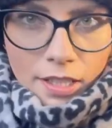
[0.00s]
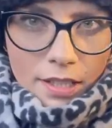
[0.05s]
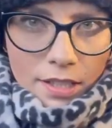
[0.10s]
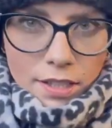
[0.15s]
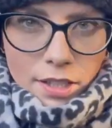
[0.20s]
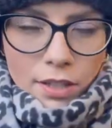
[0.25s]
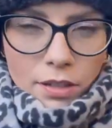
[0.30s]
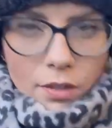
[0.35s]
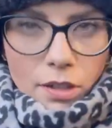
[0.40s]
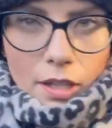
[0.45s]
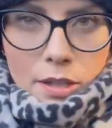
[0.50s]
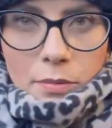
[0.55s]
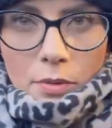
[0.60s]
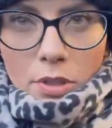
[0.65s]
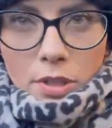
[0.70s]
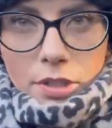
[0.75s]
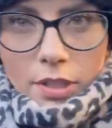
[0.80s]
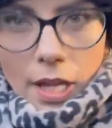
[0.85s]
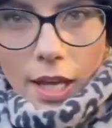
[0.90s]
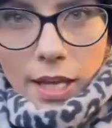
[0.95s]
so I'm
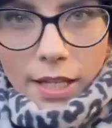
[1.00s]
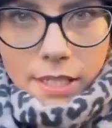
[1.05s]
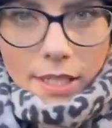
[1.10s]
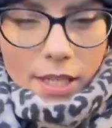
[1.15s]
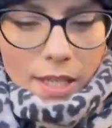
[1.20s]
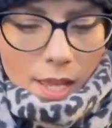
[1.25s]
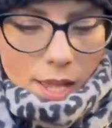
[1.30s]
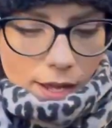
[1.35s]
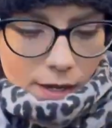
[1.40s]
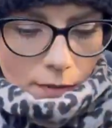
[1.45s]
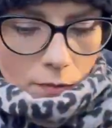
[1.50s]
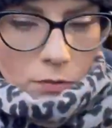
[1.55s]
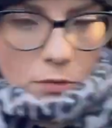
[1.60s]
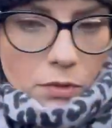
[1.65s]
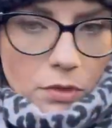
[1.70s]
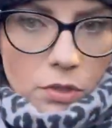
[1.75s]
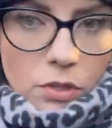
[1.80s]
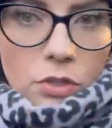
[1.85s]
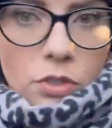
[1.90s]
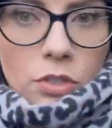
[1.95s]
just heading out
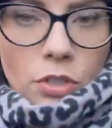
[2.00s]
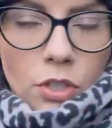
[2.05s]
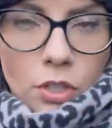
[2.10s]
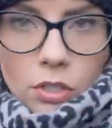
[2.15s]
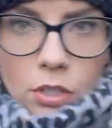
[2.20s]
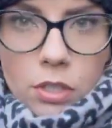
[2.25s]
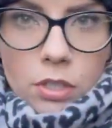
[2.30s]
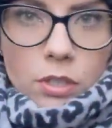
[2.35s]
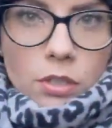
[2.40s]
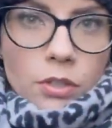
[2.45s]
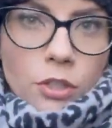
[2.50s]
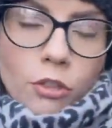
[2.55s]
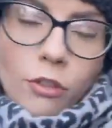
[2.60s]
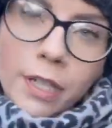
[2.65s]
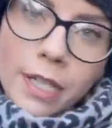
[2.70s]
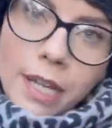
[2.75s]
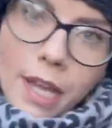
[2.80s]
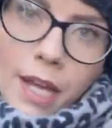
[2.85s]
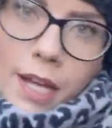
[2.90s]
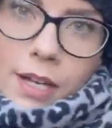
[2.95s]
to the
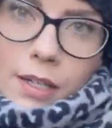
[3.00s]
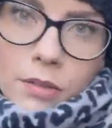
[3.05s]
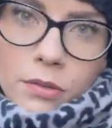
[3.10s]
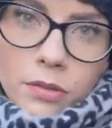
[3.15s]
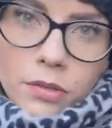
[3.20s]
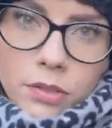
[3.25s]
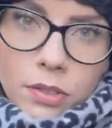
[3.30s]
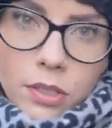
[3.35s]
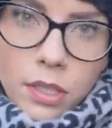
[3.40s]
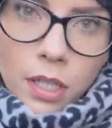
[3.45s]
greenhouse